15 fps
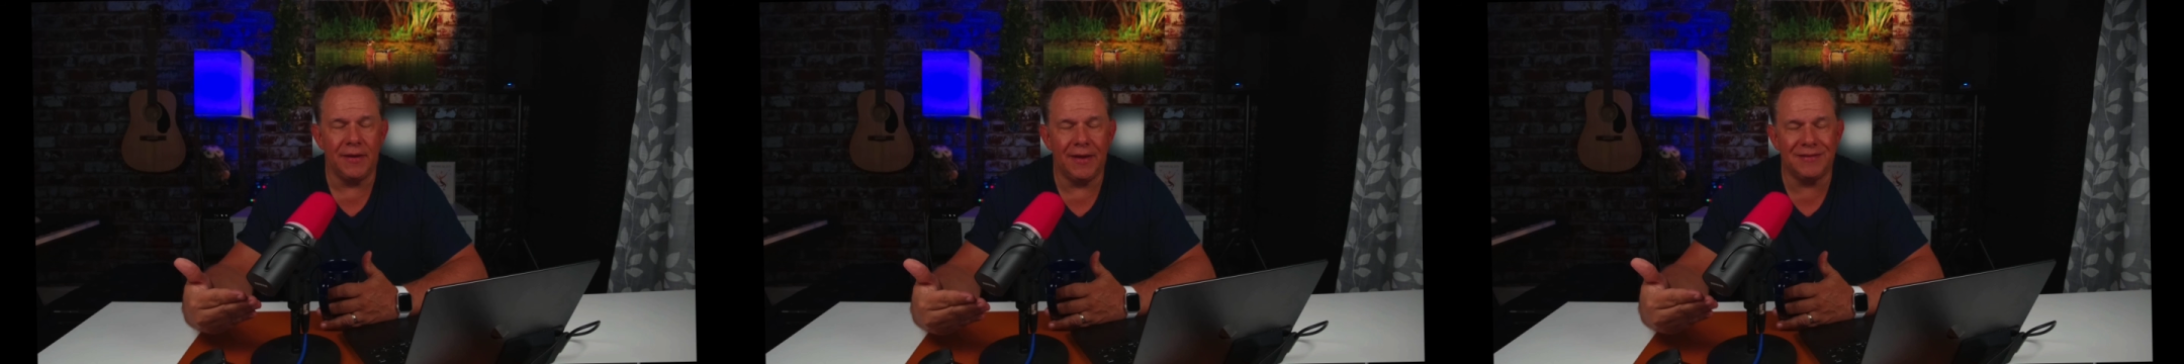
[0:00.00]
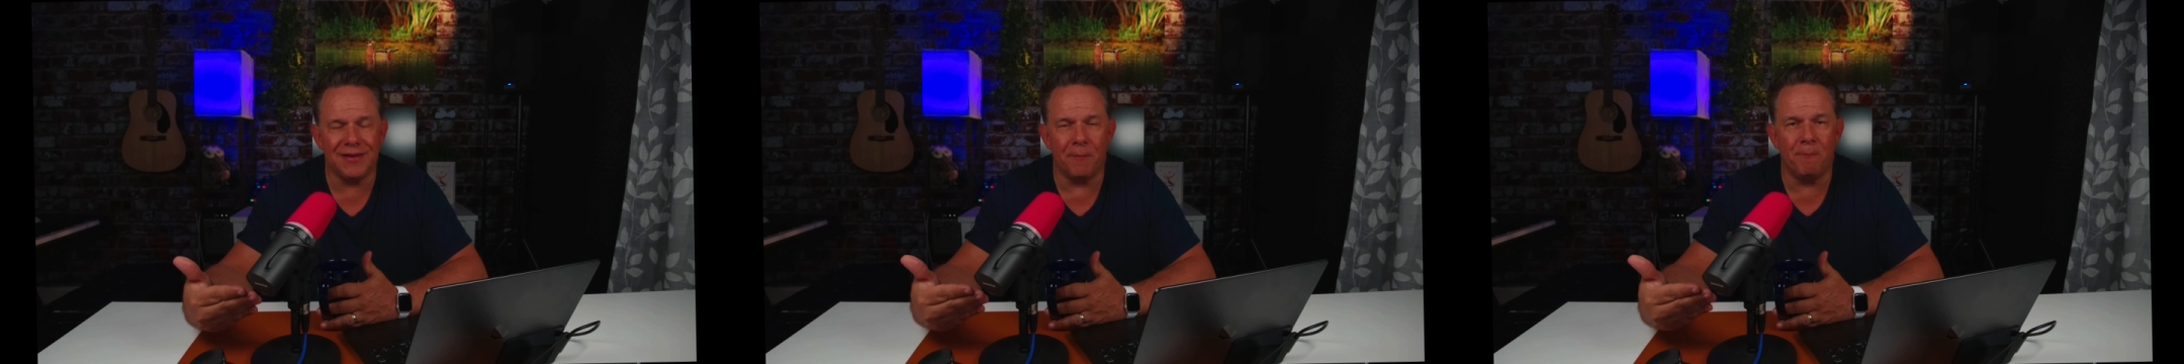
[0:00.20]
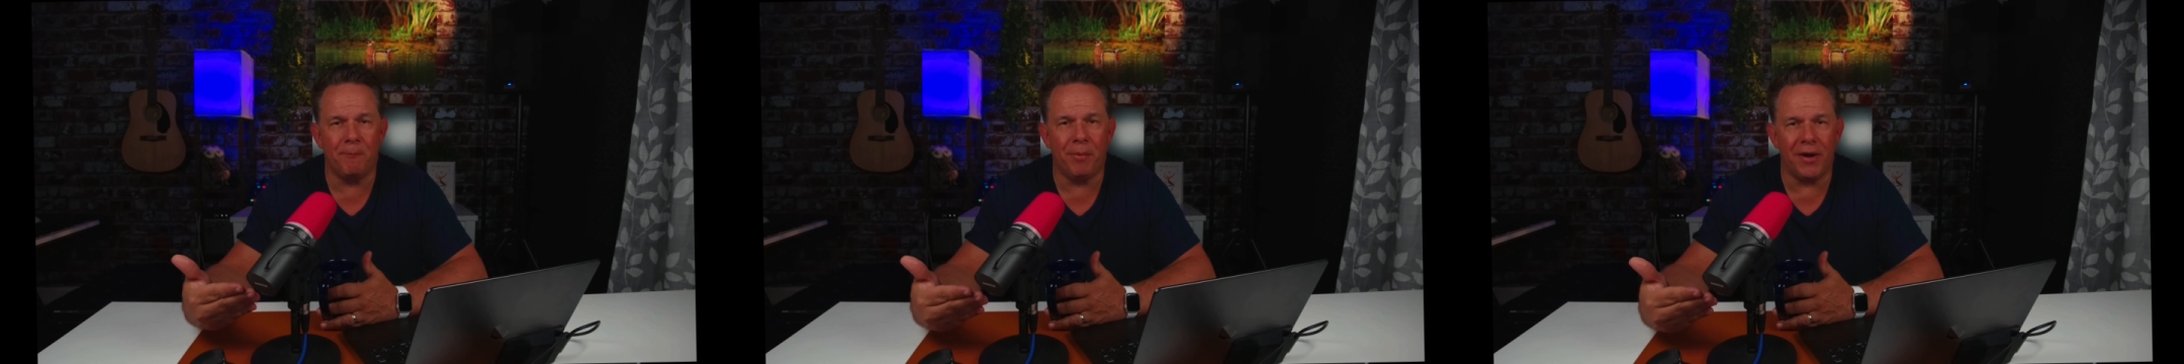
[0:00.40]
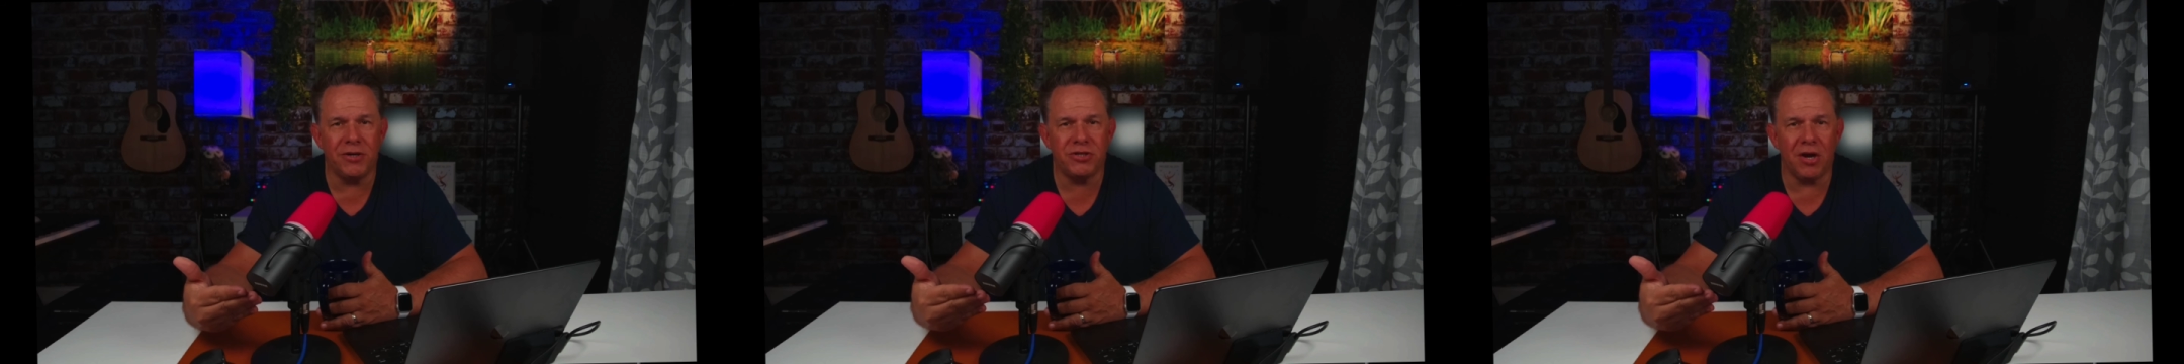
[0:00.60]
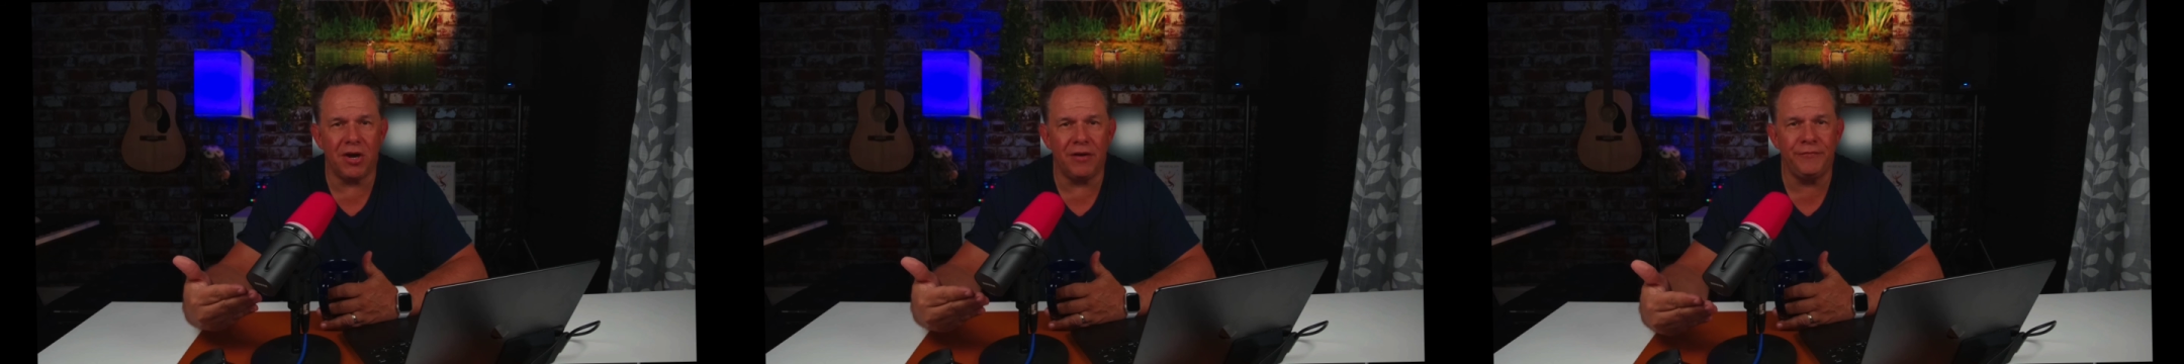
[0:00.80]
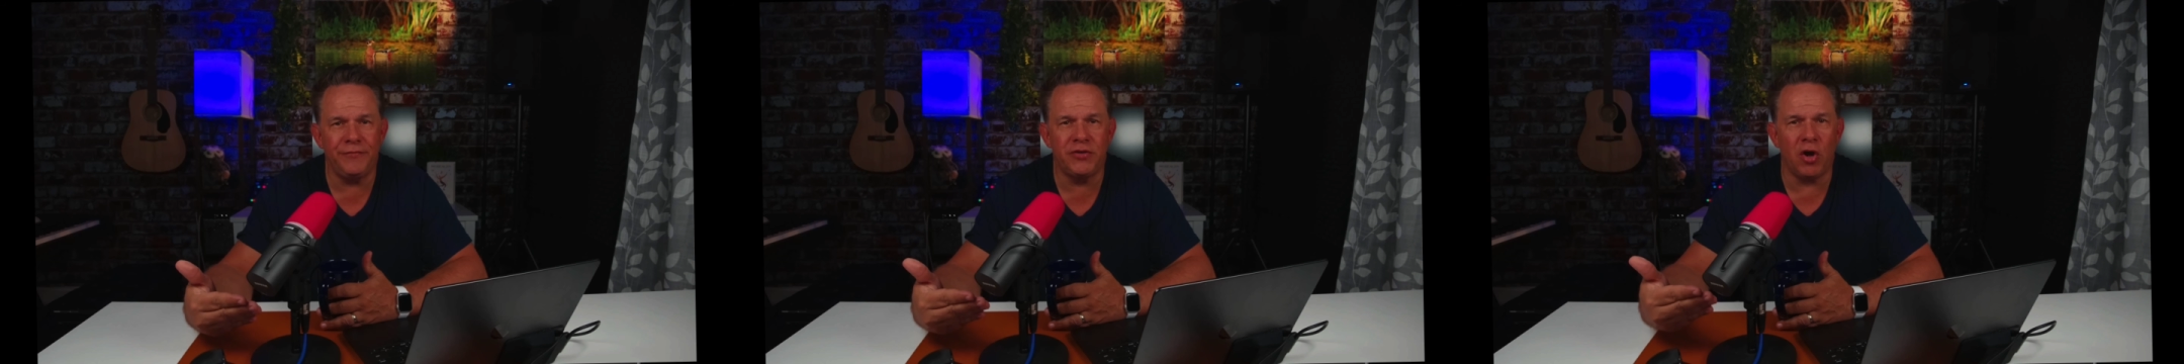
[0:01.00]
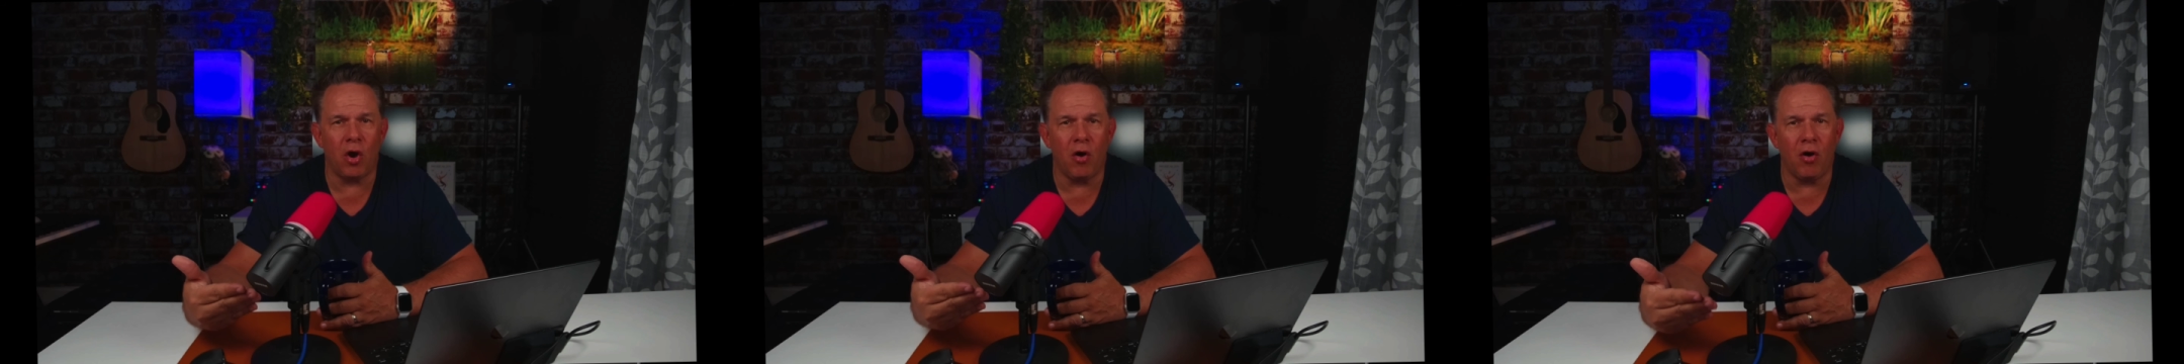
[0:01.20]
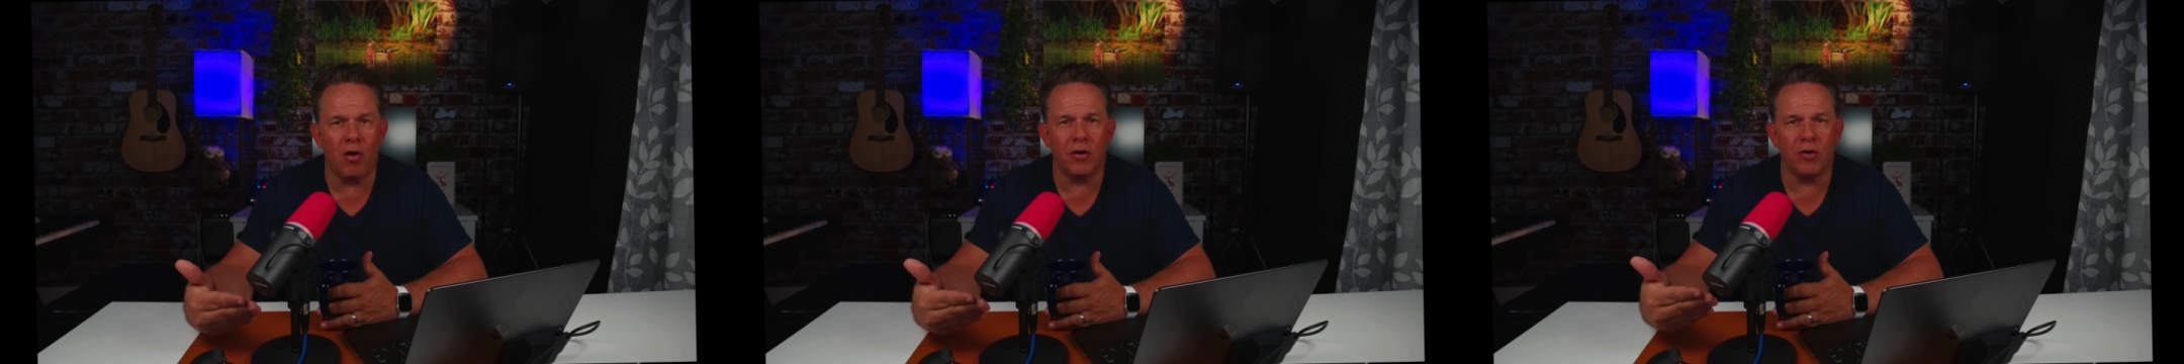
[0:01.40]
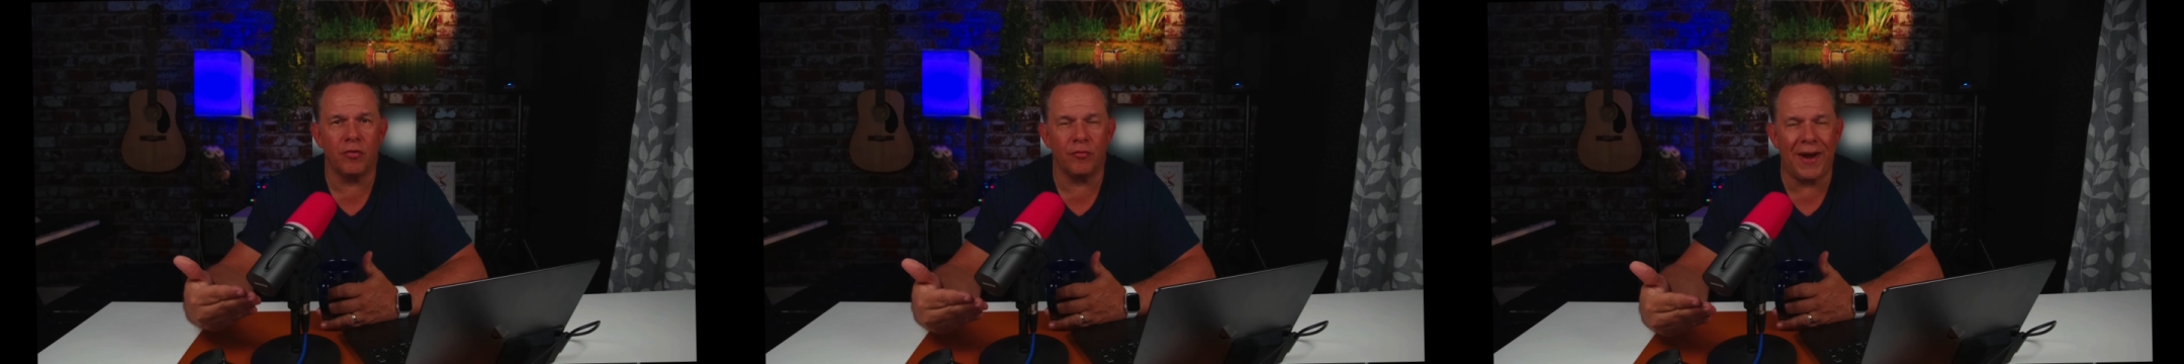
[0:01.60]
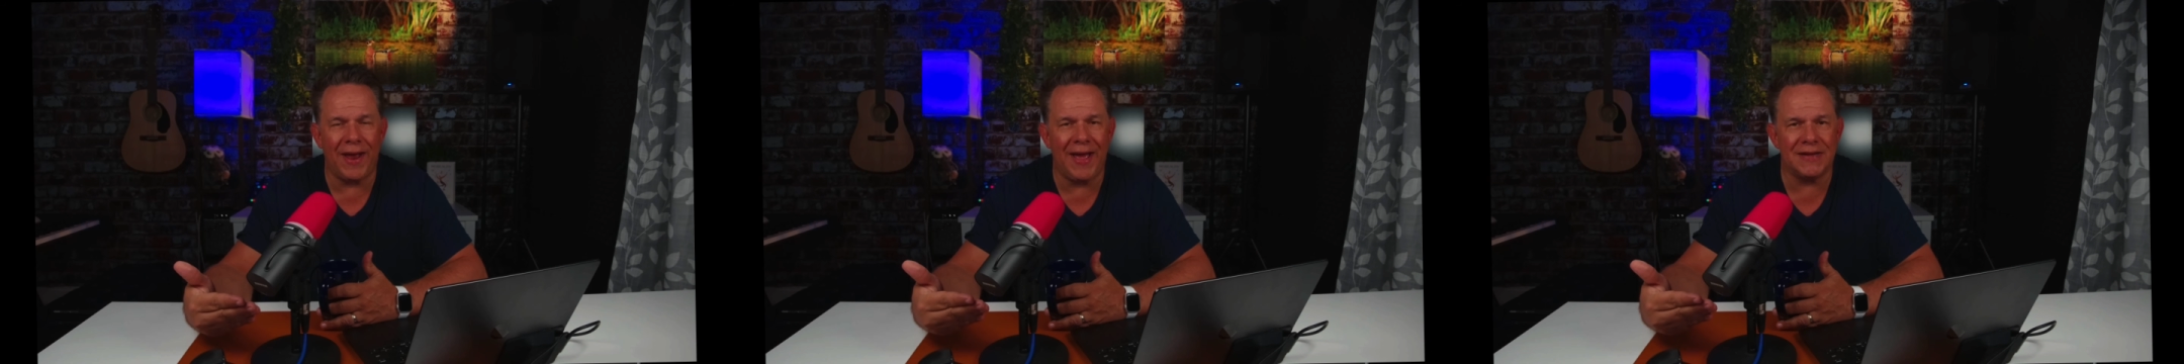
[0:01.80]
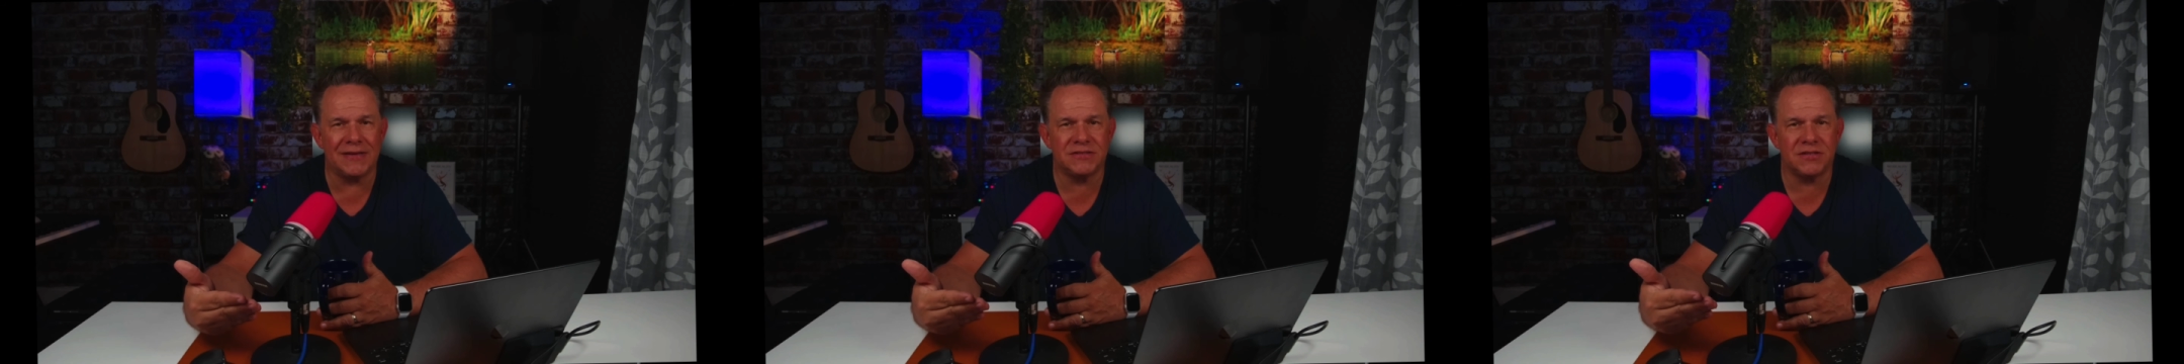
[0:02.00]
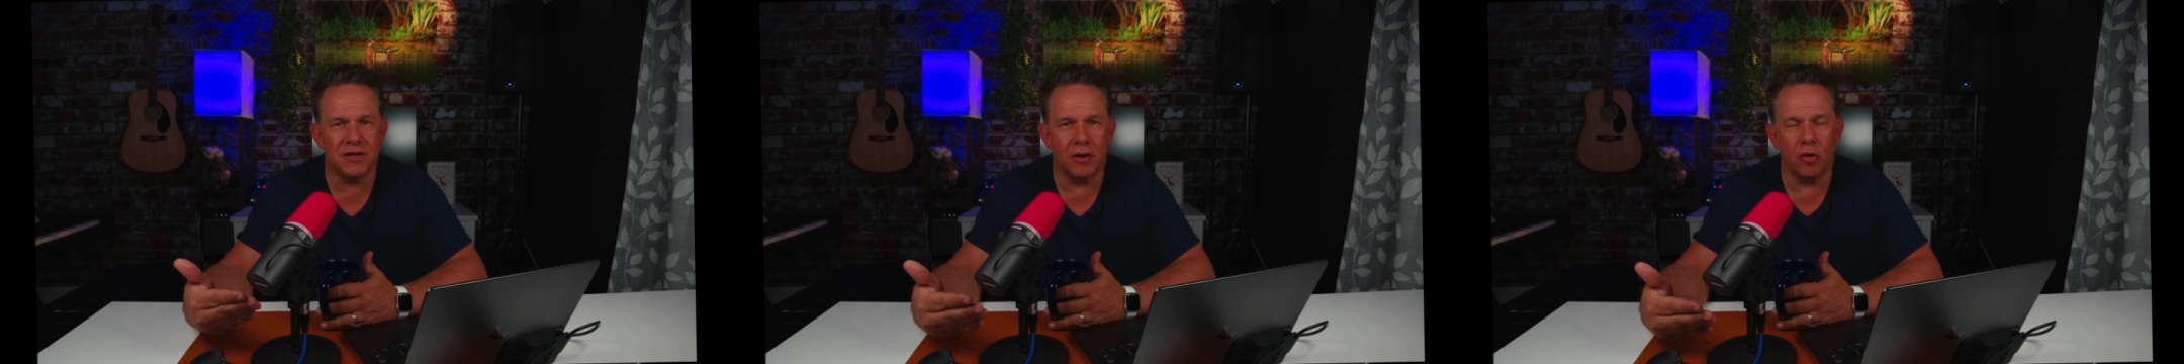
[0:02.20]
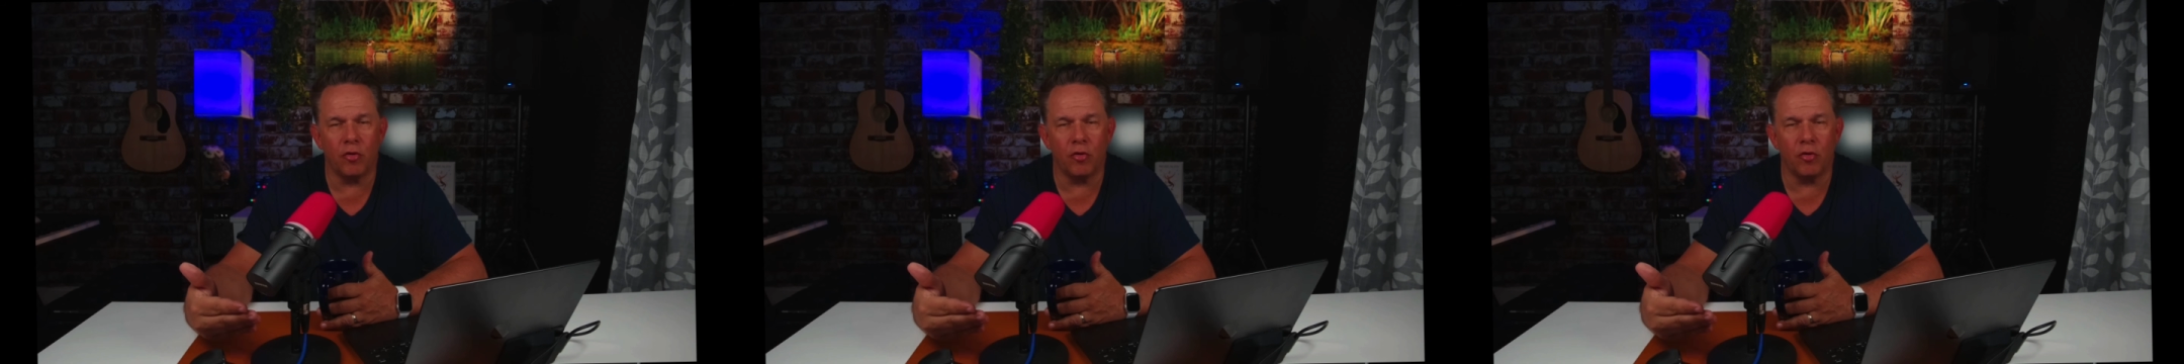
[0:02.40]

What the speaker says: is a bunch of tall grass